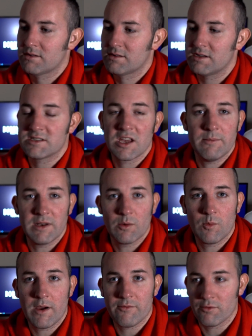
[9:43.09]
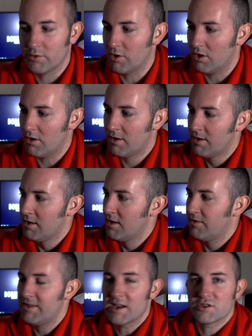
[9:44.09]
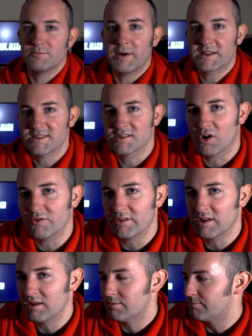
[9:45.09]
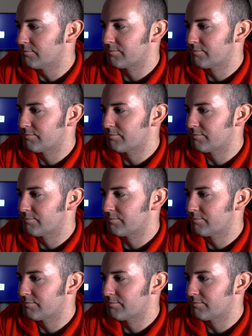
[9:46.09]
determining whether or not the actual buttons on the